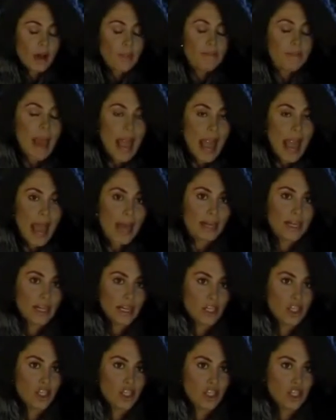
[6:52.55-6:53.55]
I'll
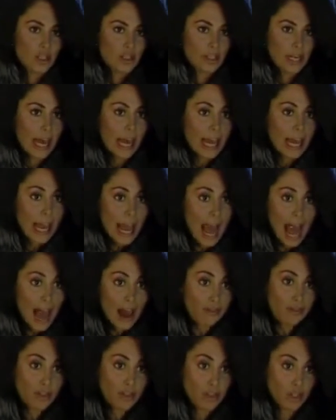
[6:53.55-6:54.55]
manage. I
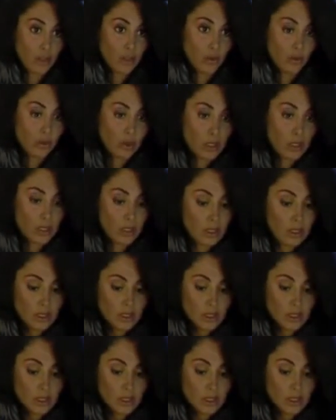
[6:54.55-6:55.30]
have to.